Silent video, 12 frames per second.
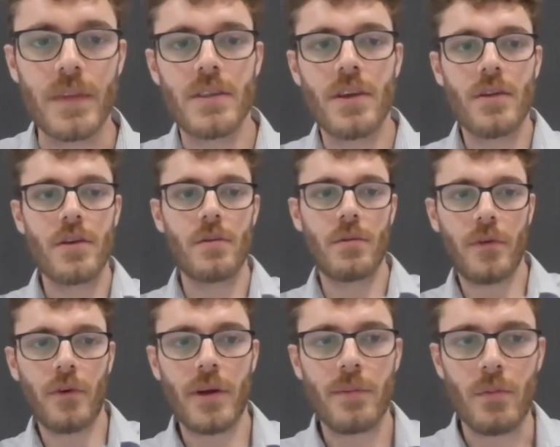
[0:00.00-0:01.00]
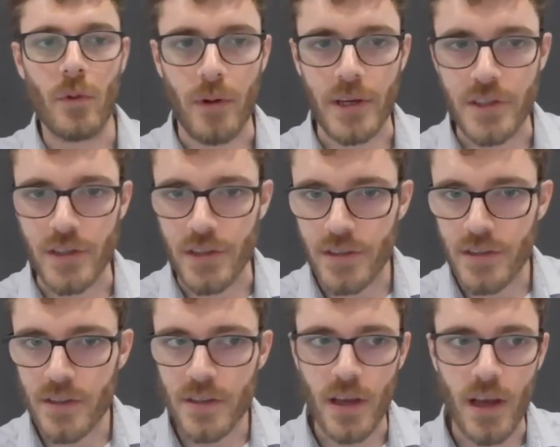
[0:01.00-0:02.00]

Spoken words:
So we've got a couple more questions.